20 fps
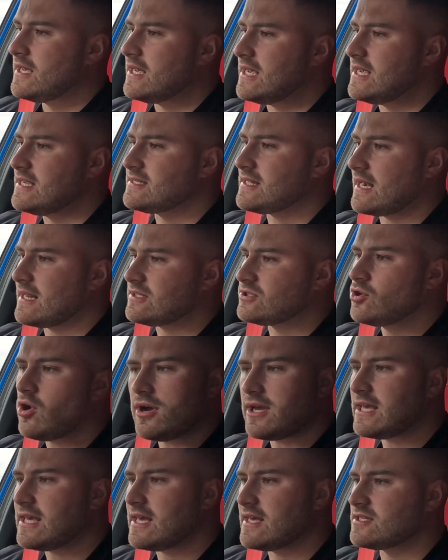is that it's
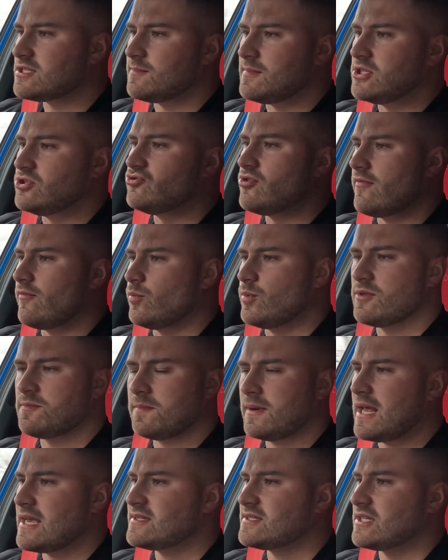not here to be driven with
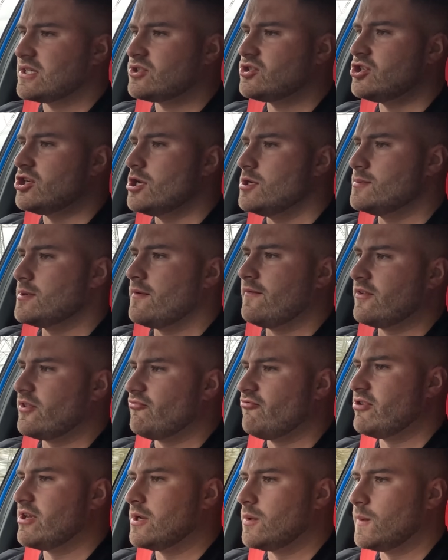plastic tubes over the
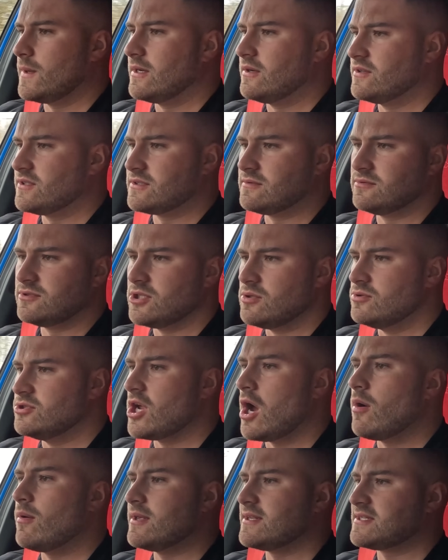rear wheels and do
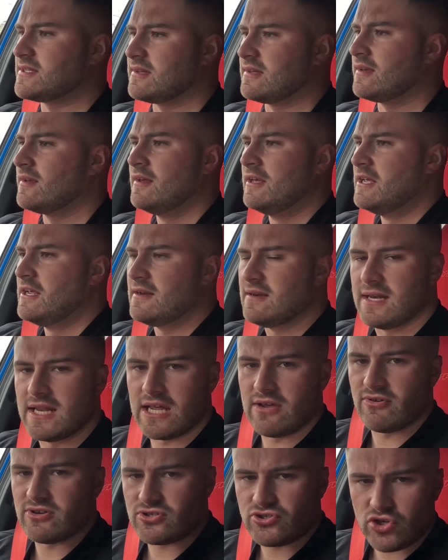donuts in the
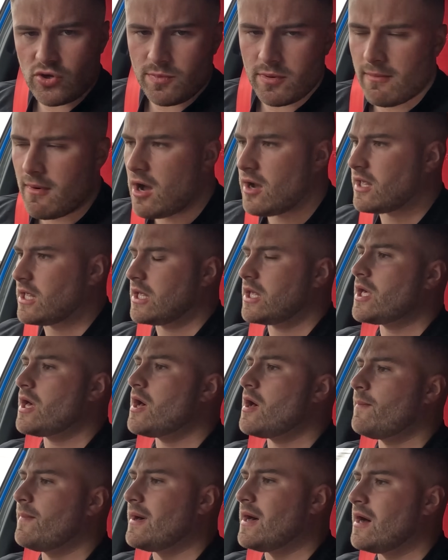nearest supermarket
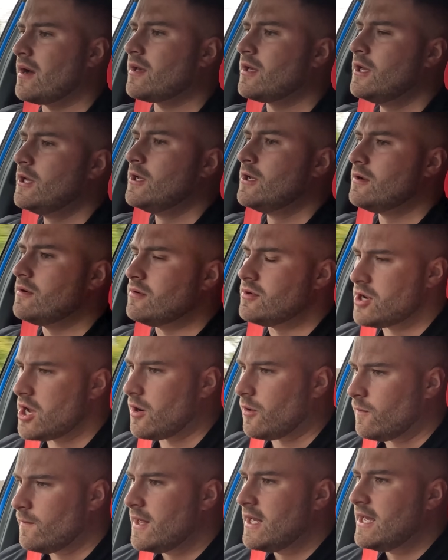car park. No,